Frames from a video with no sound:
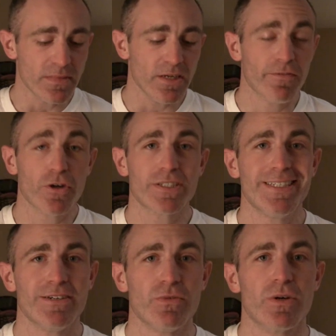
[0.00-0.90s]
First,
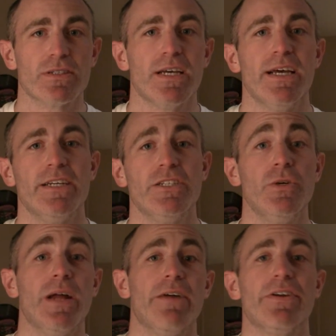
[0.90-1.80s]
Guild Wars.
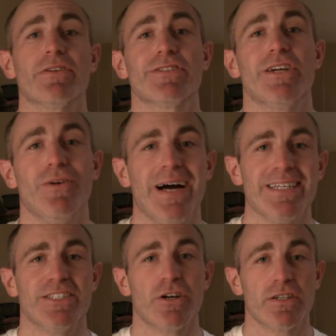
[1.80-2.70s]
2.5 years ago I
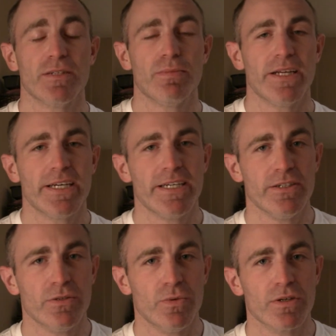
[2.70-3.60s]
started to play
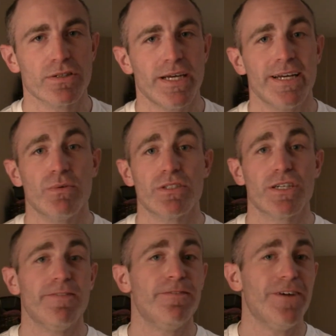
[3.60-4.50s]
Guild Wars, and it was a
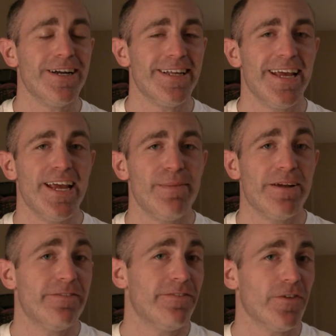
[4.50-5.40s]
fun game
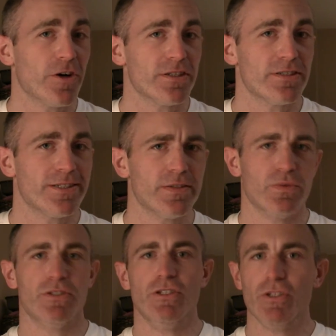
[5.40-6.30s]
at first because it
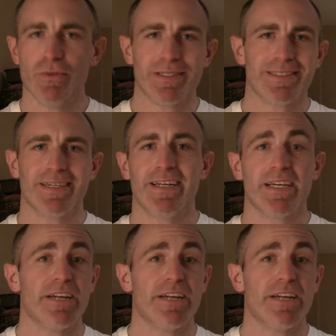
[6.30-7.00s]
was new and exciting.